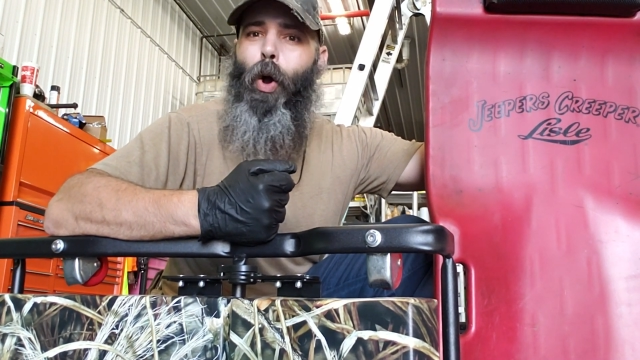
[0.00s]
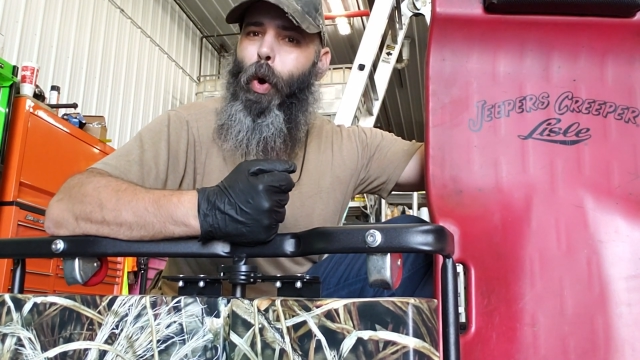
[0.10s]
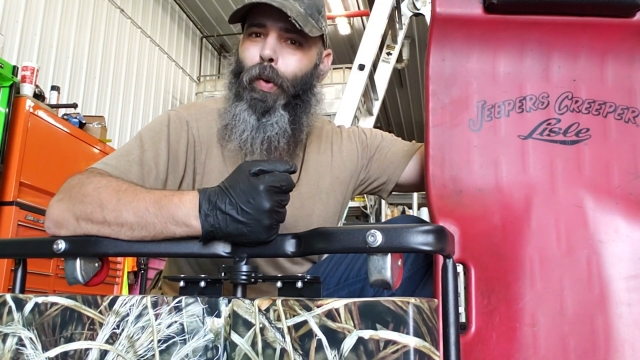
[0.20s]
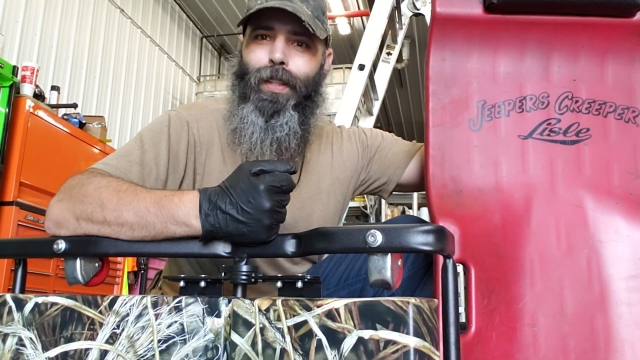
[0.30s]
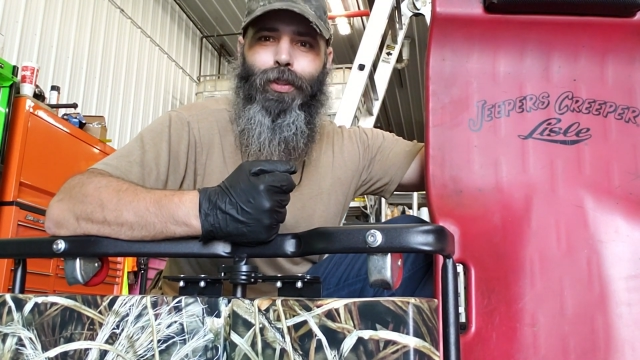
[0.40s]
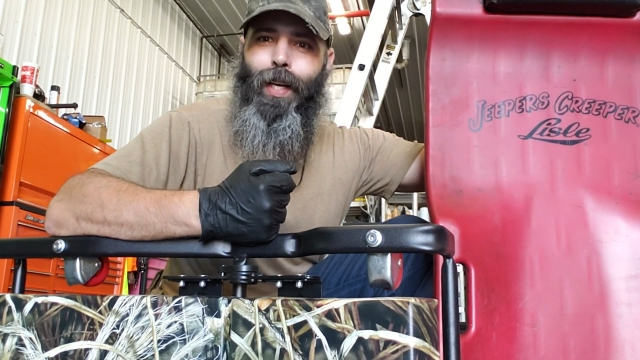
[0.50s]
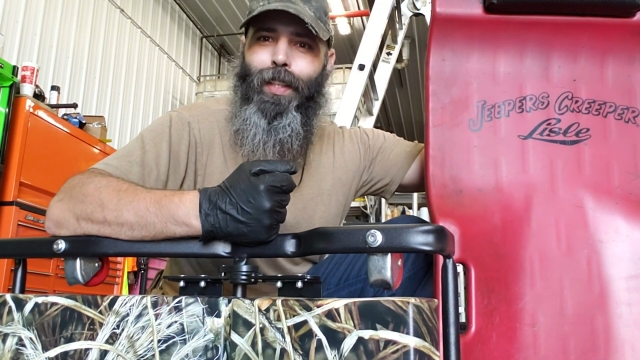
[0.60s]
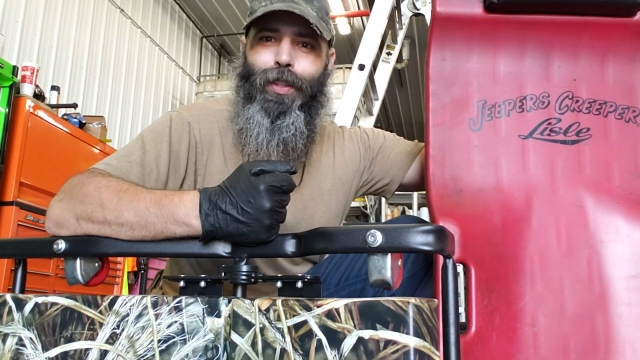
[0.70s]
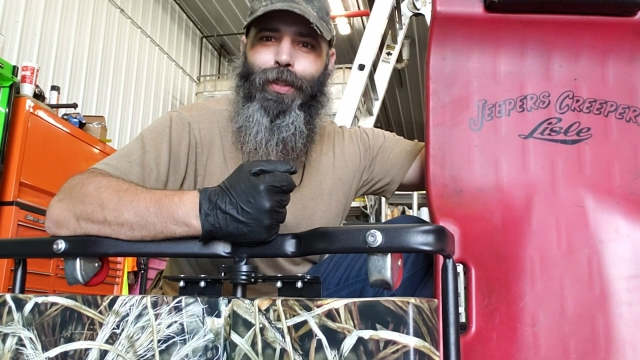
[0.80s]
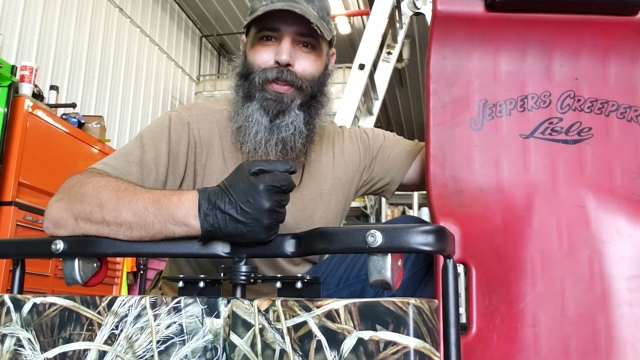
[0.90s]
always
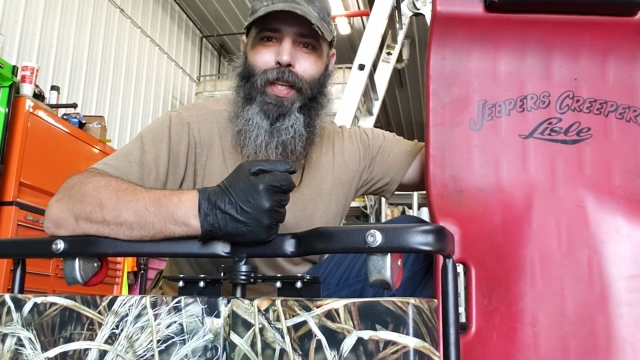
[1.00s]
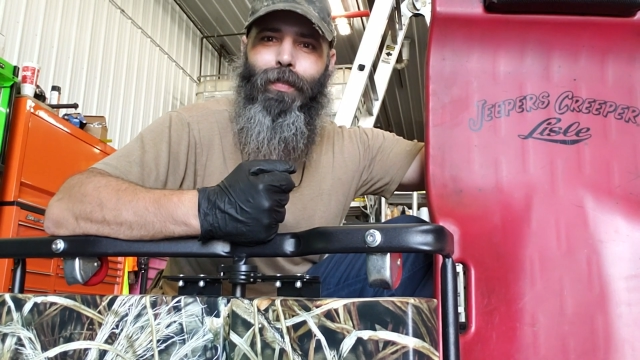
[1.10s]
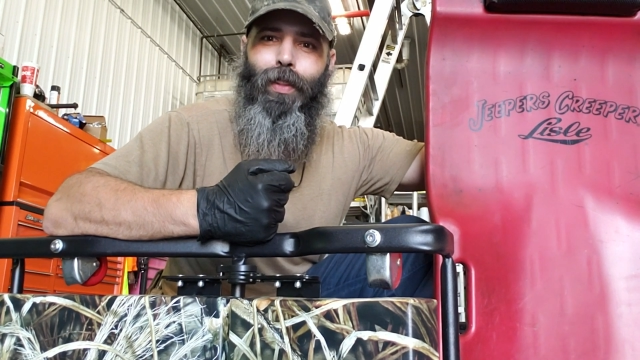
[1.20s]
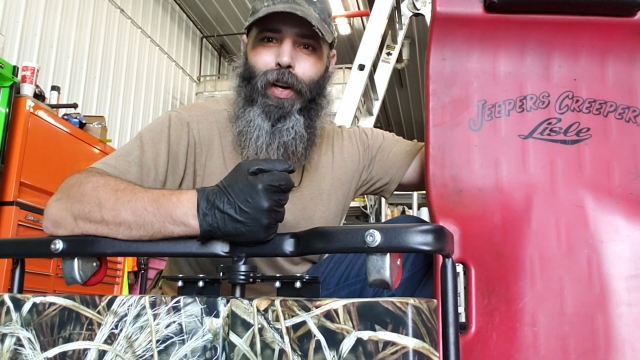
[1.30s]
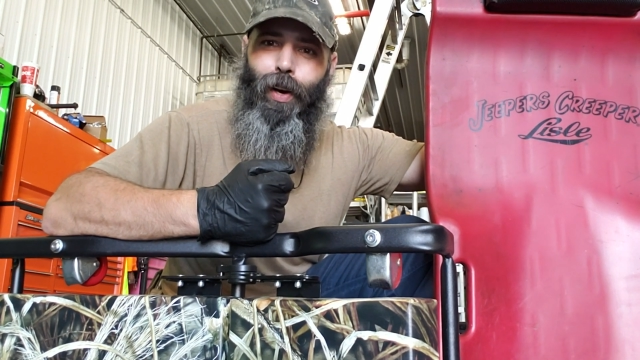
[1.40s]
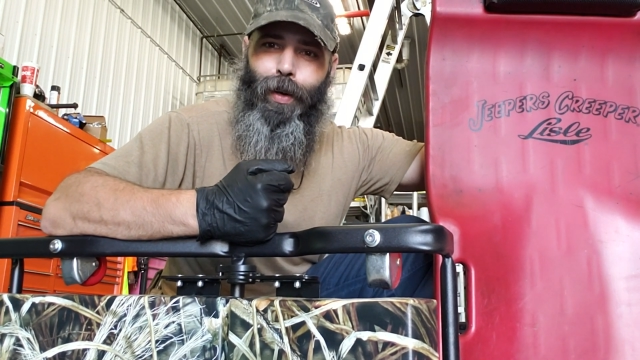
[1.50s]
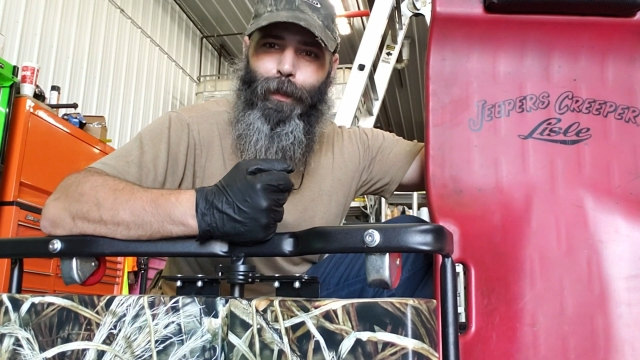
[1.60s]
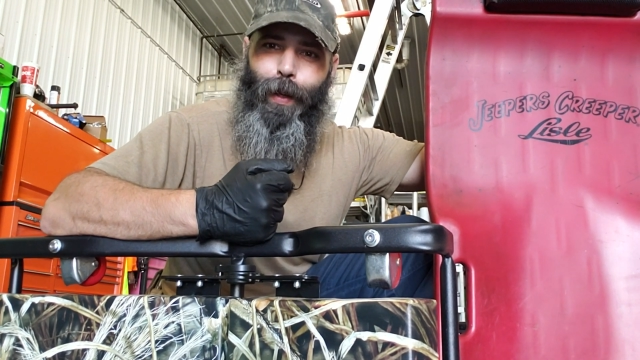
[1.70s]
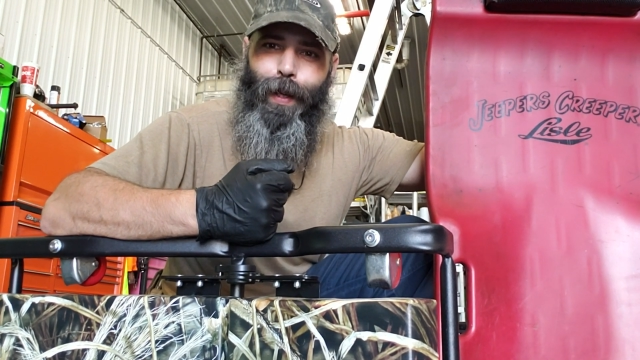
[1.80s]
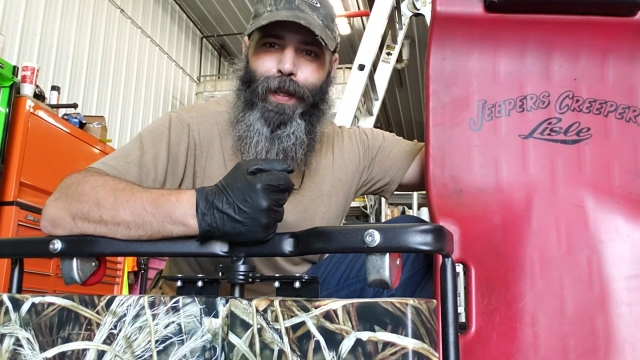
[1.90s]
try to do stuff the
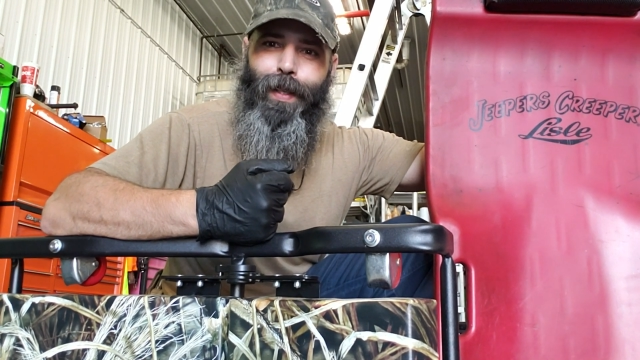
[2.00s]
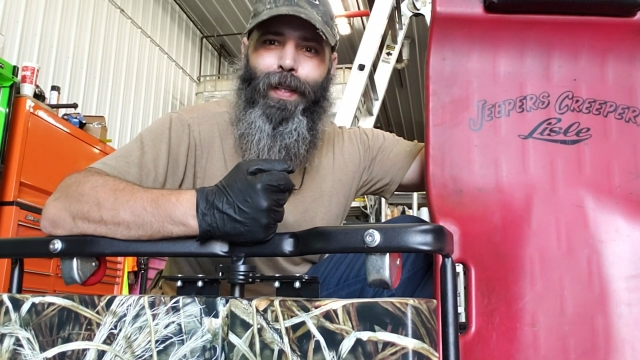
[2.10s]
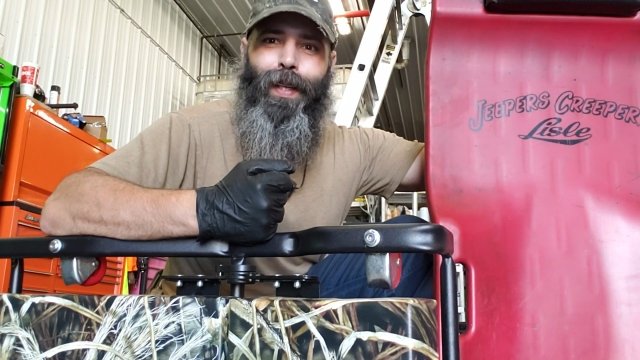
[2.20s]
hard way,